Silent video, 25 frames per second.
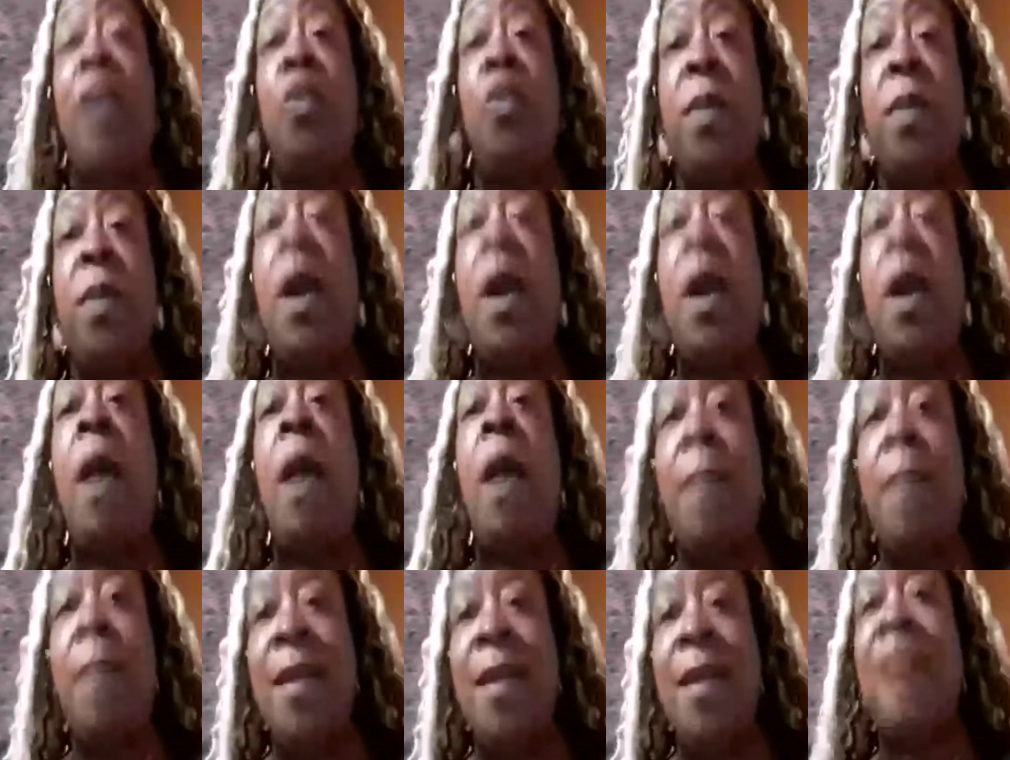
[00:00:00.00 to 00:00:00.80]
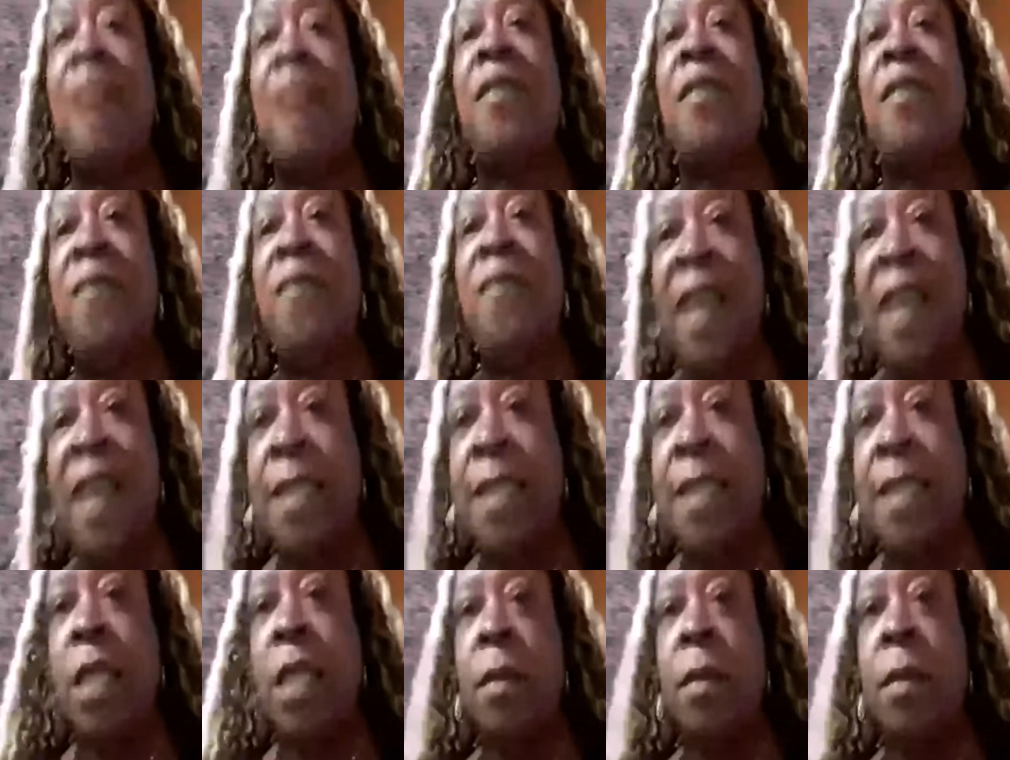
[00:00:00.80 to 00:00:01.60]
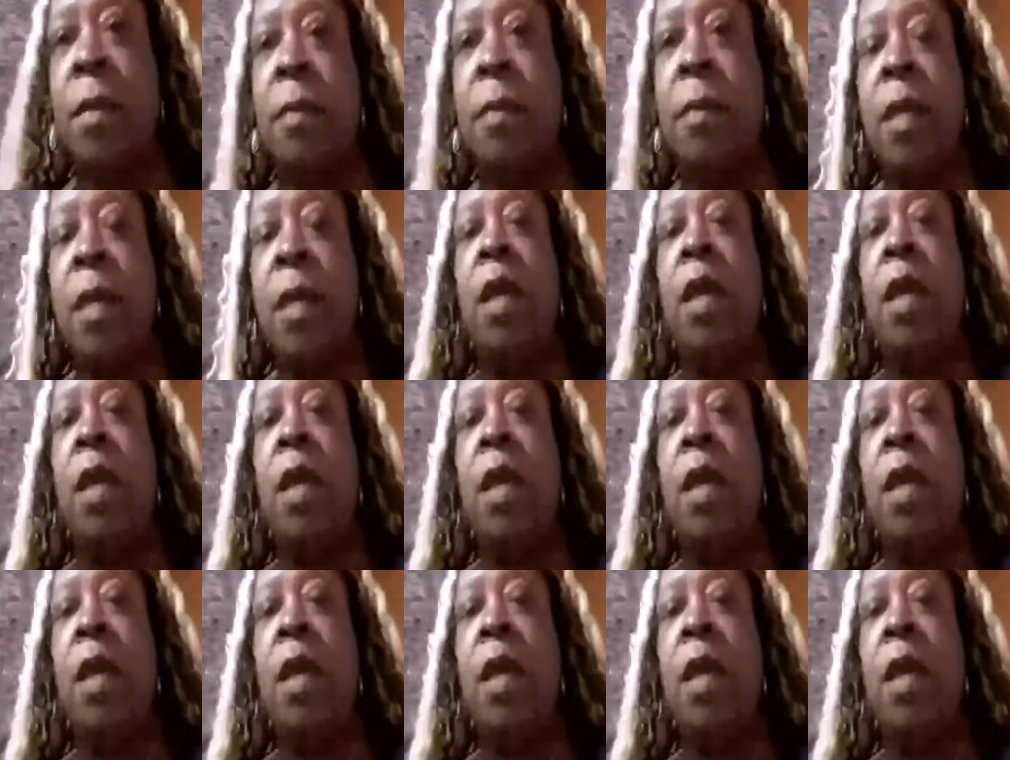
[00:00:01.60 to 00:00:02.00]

you become another victim